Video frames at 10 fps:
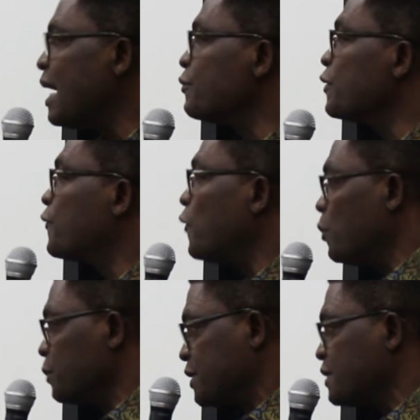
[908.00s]
are
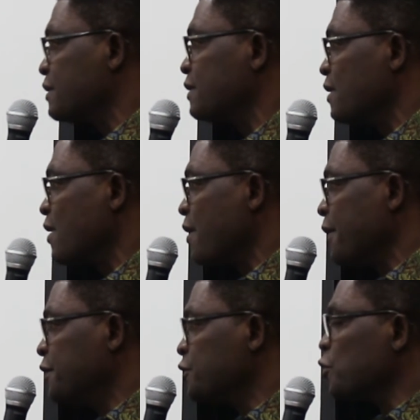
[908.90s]
reforms.
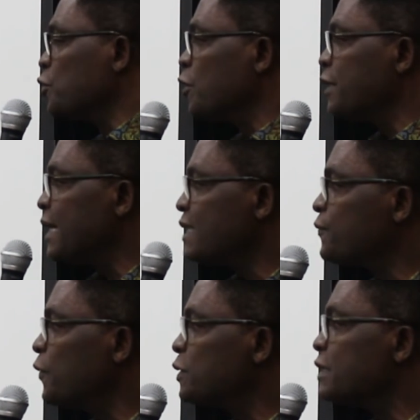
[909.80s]
So your
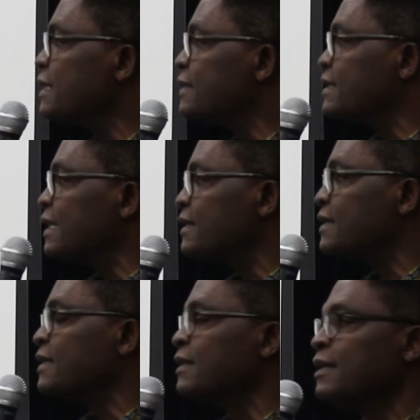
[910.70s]
yes vote is
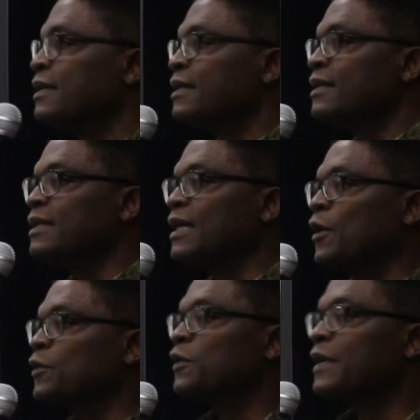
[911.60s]
just
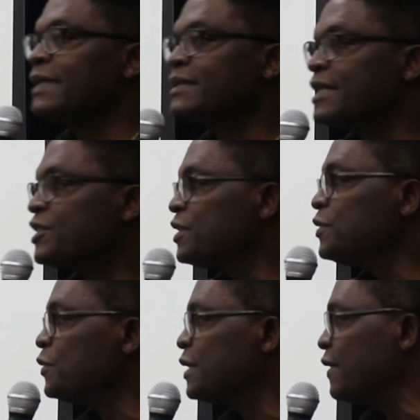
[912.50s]
the
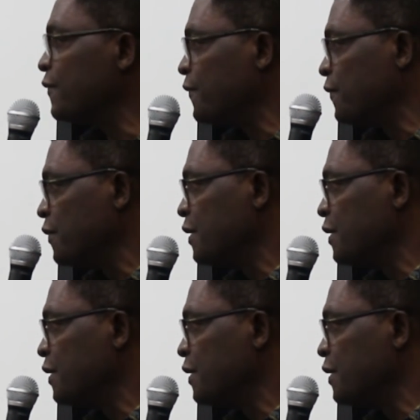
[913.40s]
authorization you give